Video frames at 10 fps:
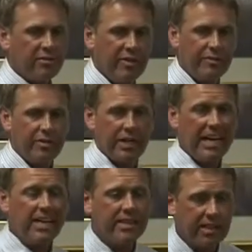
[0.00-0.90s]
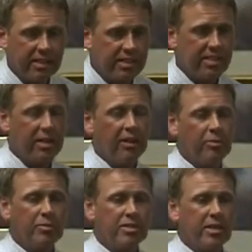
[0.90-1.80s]
or 50. Anything less than
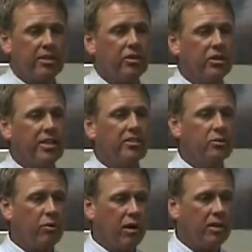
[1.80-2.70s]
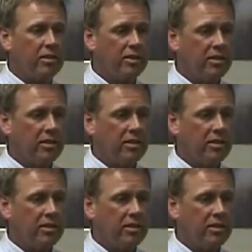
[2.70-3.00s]
100% could lead to what?